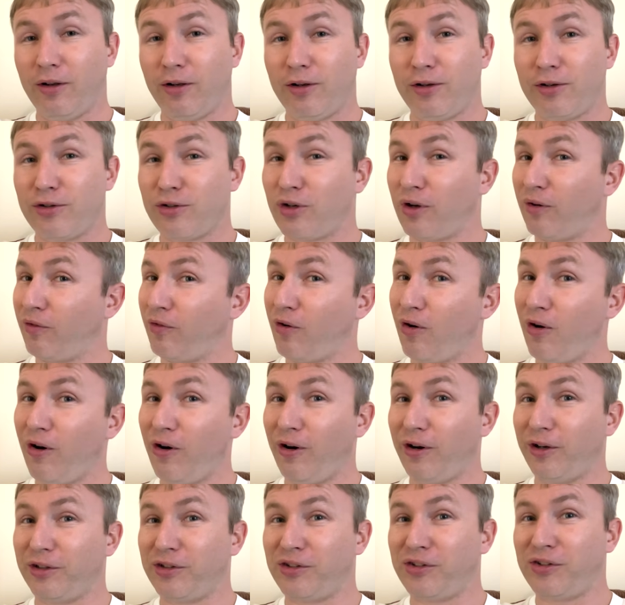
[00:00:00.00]
So of
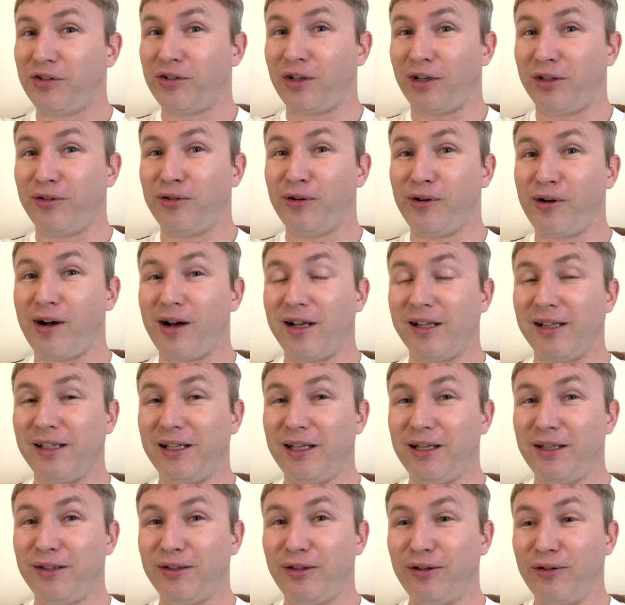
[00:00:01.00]
course I took on
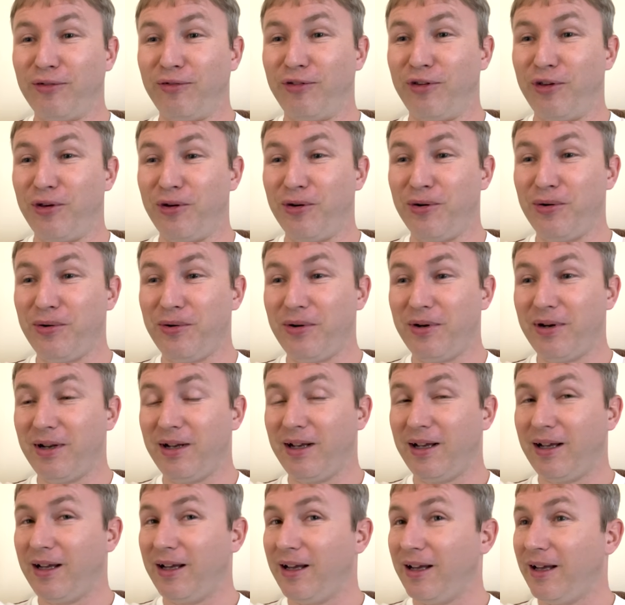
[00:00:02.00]
the interview
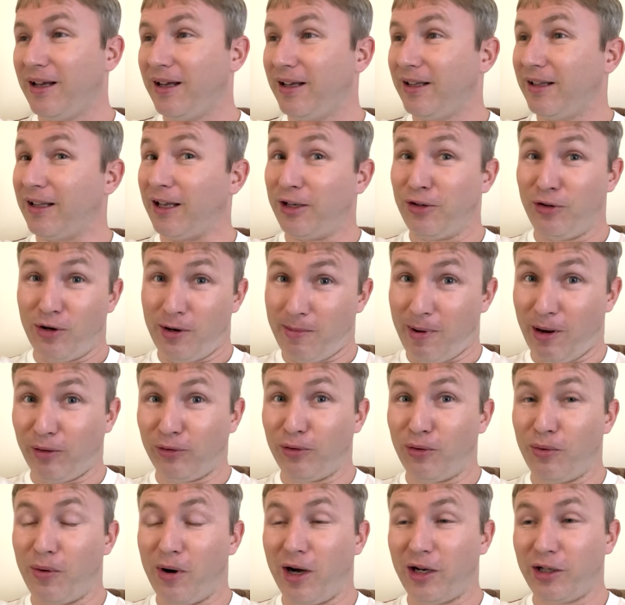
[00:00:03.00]
that you're about
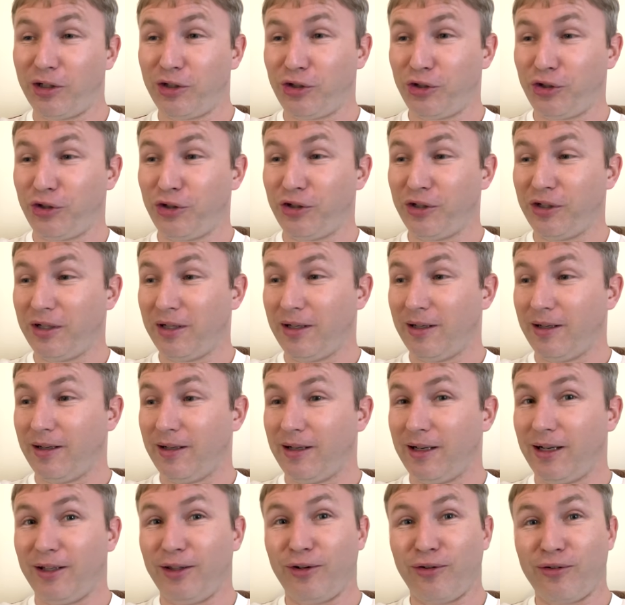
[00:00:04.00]
to watch,
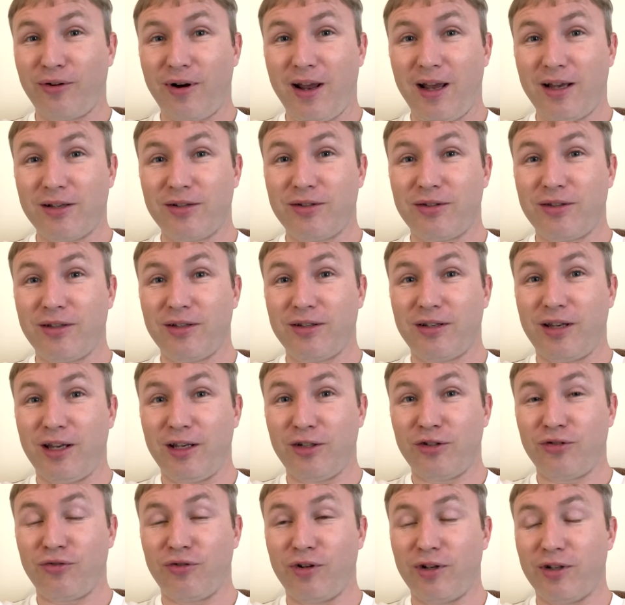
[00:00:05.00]
and the rest is
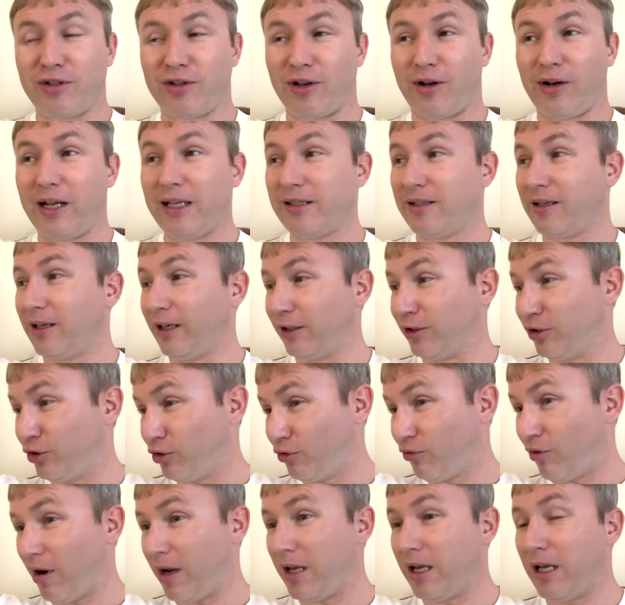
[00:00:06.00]
history. So let's get
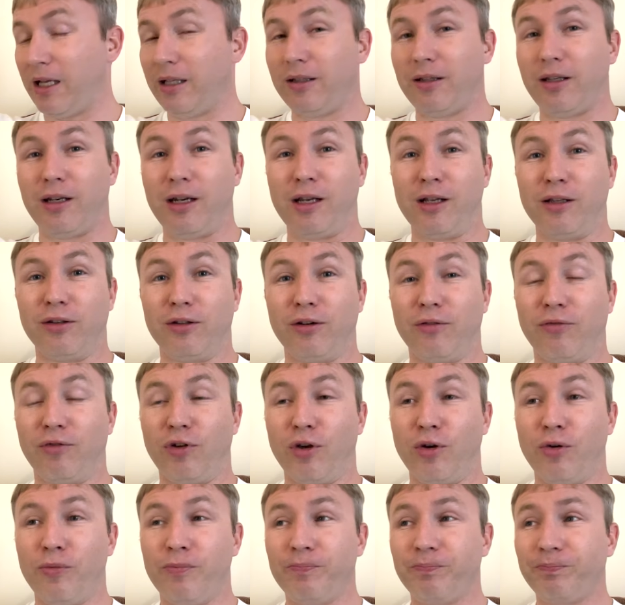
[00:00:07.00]
straight into the
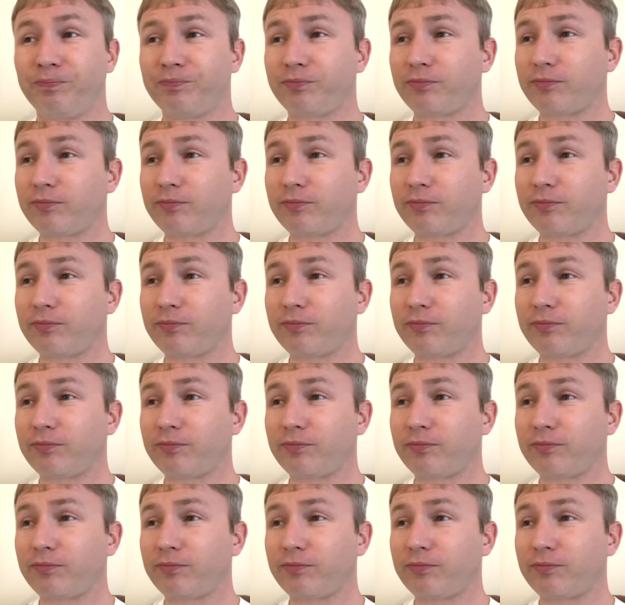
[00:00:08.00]
interview.